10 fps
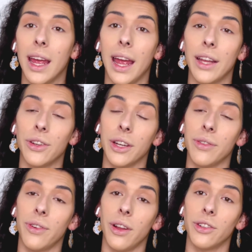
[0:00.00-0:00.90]
And you can
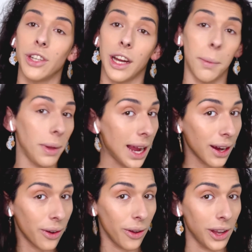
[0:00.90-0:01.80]
follow Jecca Blac
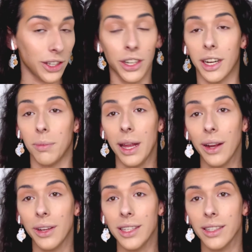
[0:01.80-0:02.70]
on Jecca Blac
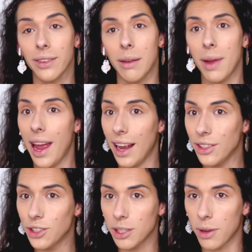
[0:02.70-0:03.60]
on Instagram and
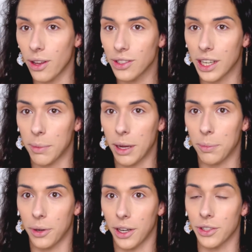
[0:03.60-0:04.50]
shop all Jecca Blac
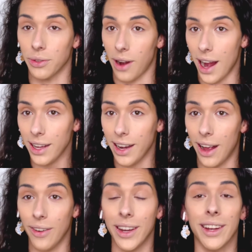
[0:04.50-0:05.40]
products right
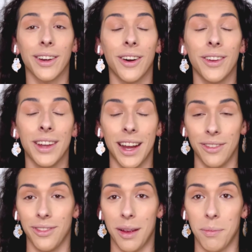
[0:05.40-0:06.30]
now here on
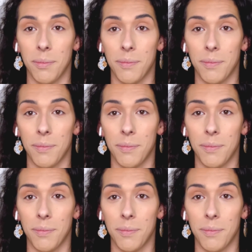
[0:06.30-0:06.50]
NFM.